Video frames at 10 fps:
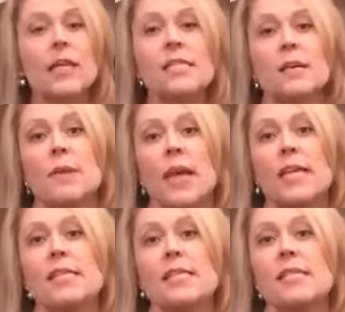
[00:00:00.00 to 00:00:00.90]
in some
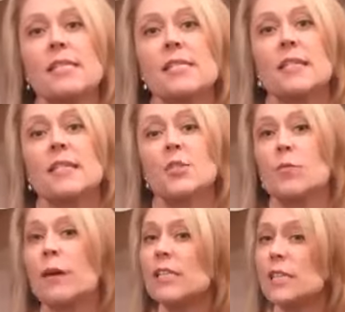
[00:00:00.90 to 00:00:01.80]
cases, a
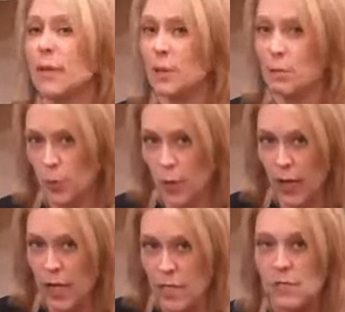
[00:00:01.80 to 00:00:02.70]
tremendous amount of
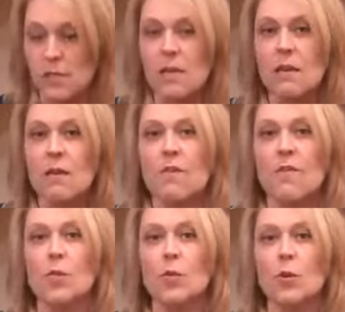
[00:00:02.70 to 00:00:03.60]
praise
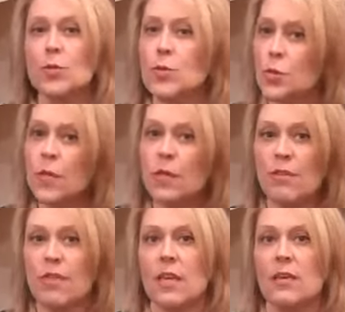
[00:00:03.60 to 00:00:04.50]
for doing
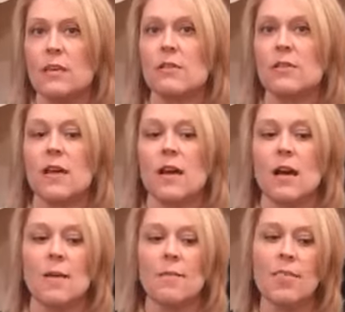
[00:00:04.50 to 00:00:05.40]
things
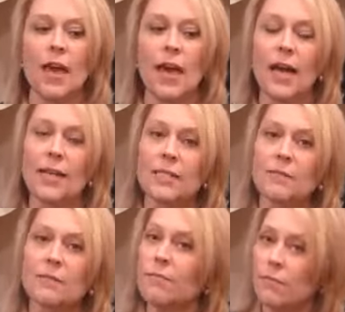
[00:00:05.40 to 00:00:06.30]
that
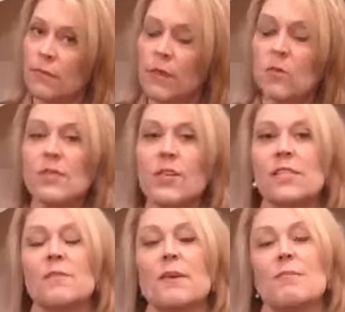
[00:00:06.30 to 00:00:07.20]
those of
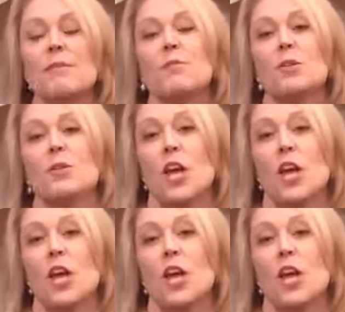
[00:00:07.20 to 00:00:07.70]
us in the baby boomer